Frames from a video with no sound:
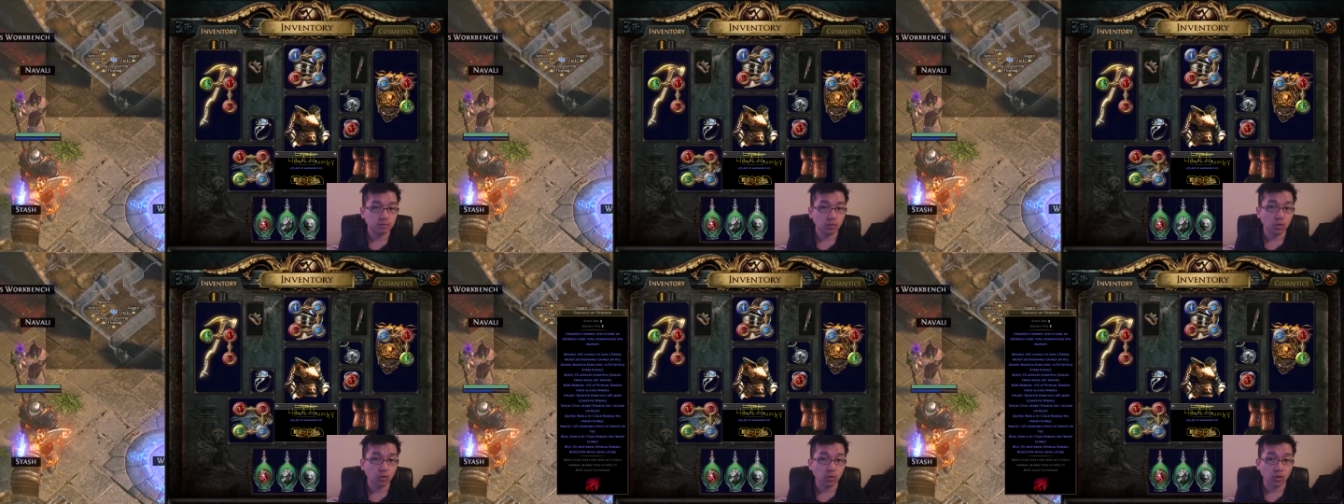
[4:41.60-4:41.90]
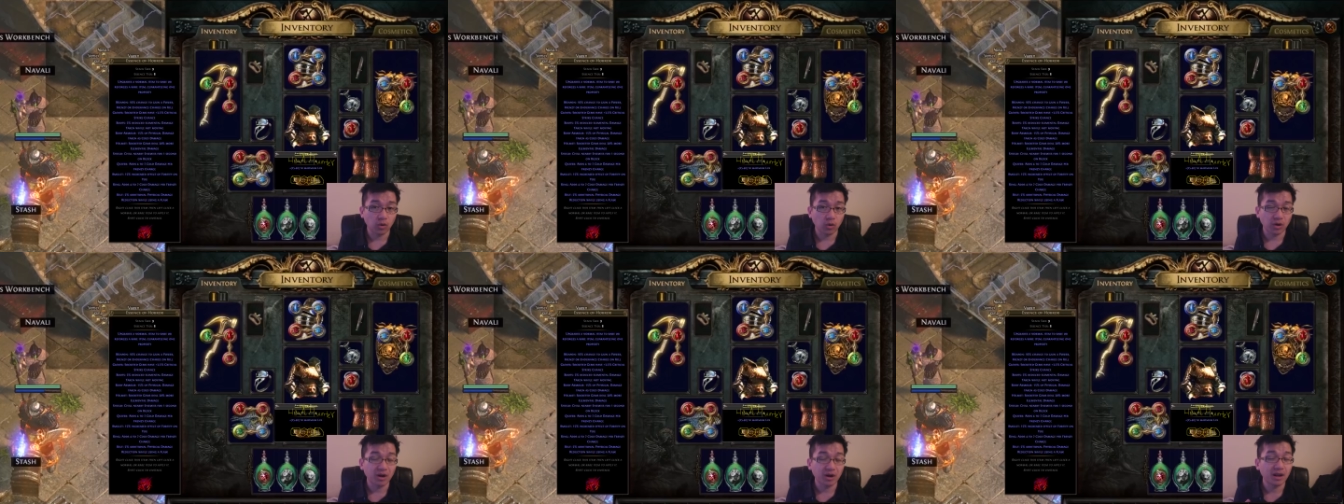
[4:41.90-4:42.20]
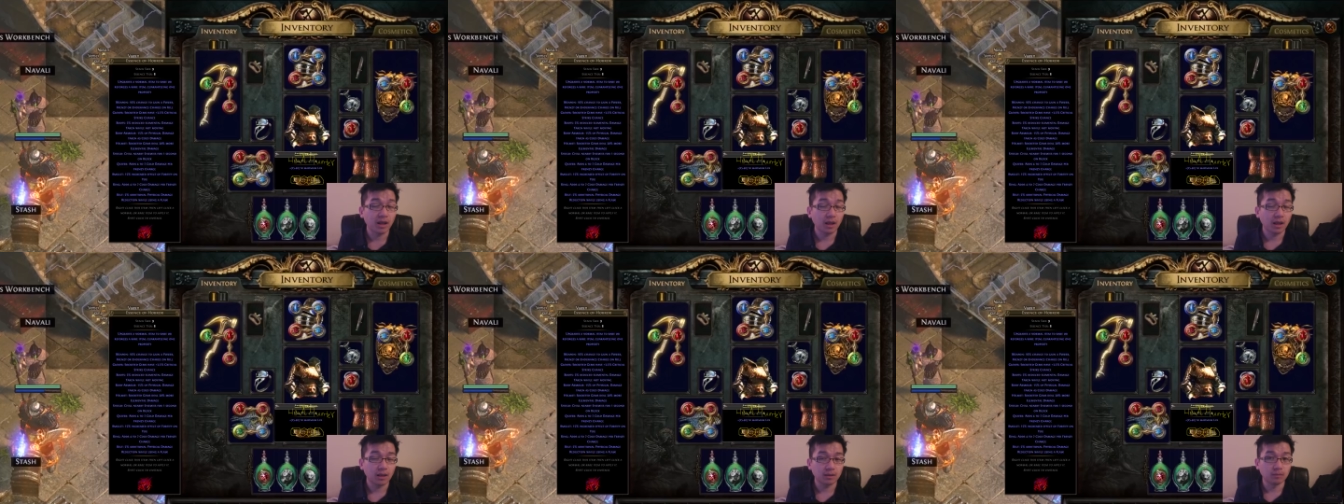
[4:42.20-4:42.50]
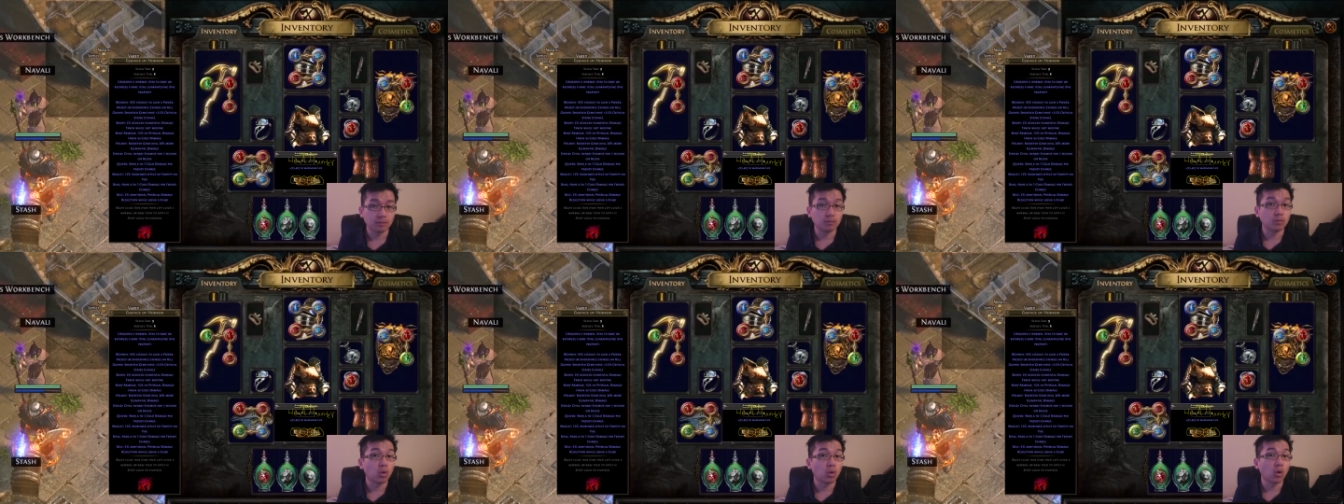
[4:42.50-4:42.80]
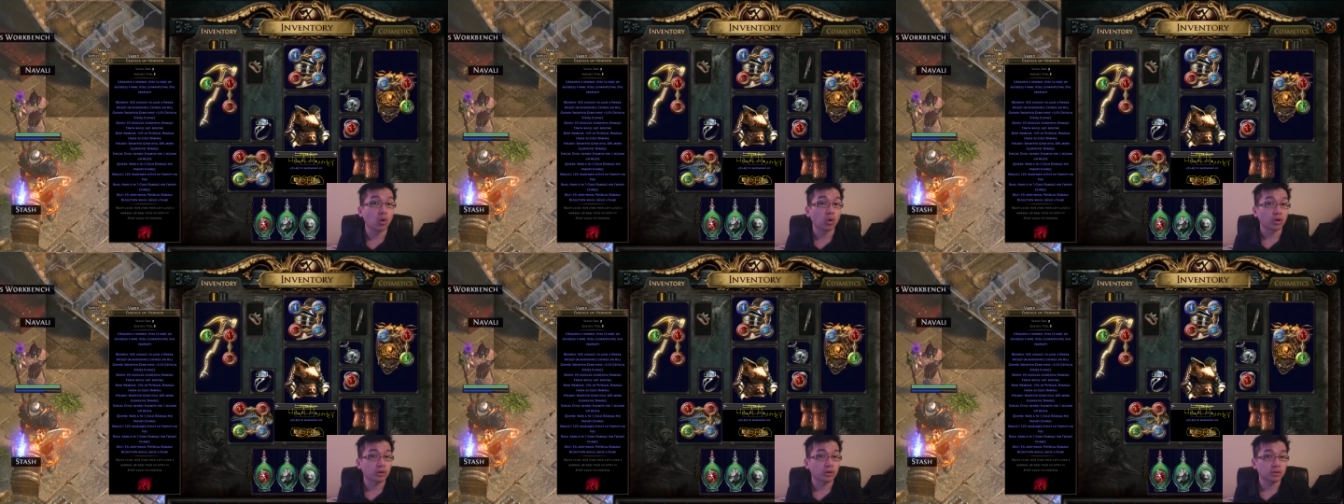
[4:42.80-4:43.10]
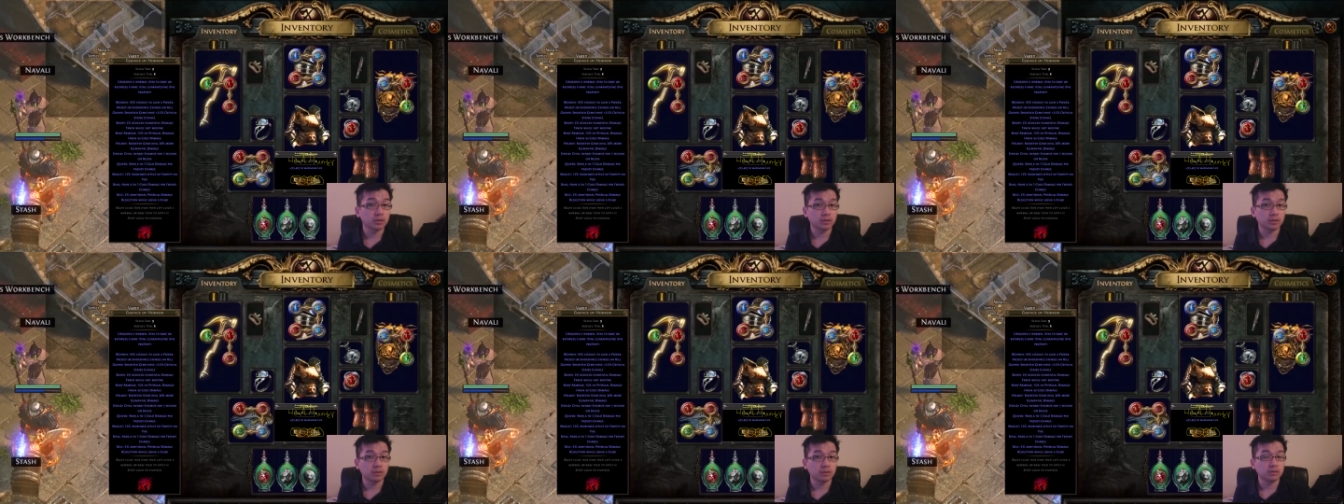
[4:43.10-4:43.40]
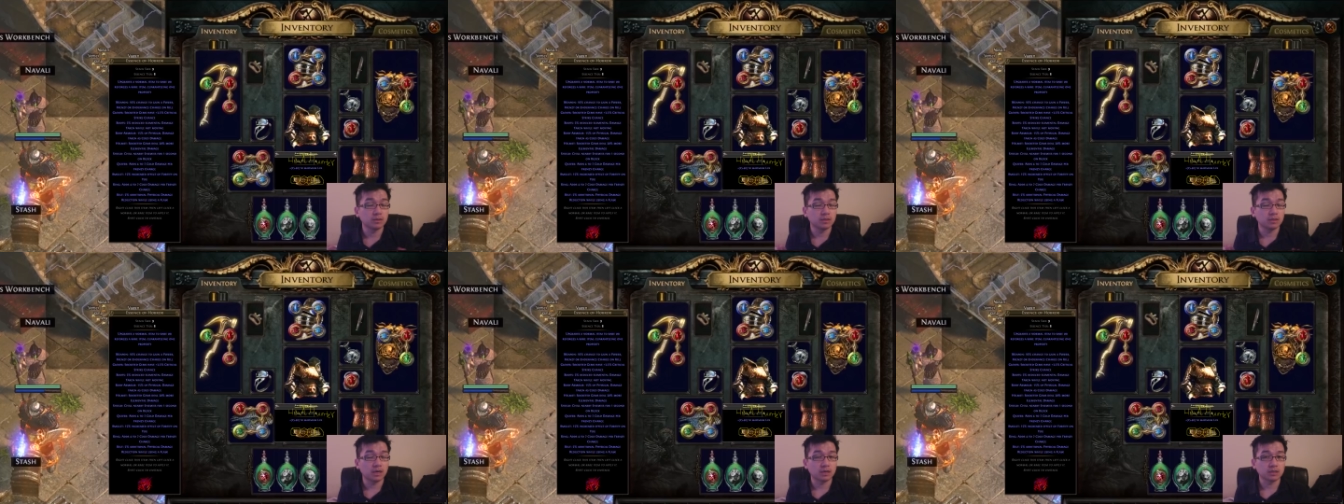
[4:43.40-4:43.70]
more more
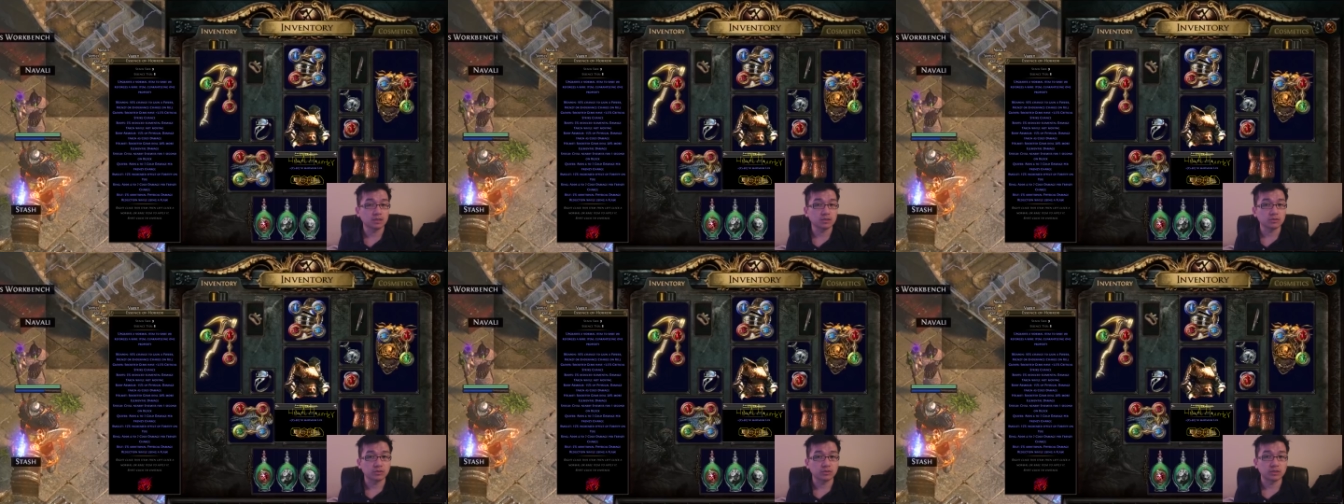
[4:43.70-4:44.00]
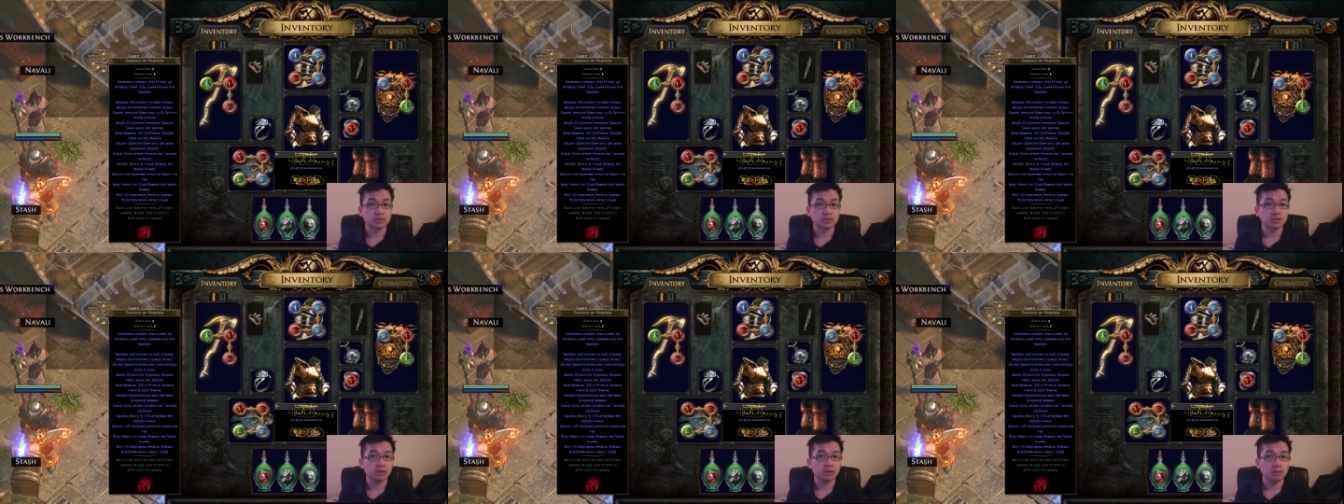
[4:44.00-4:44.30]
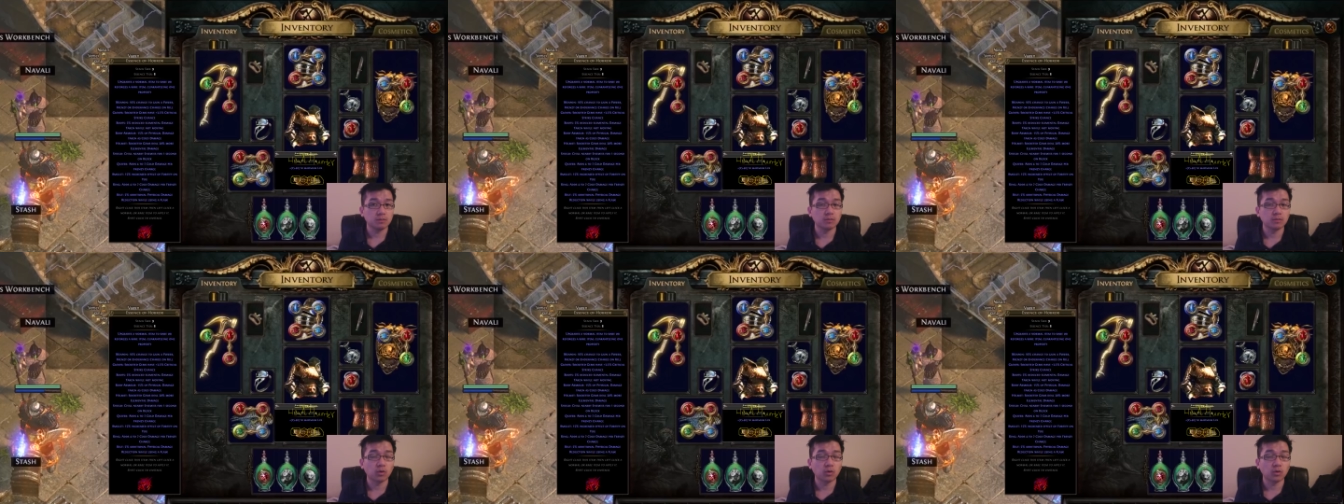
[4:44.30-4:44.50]
not increase,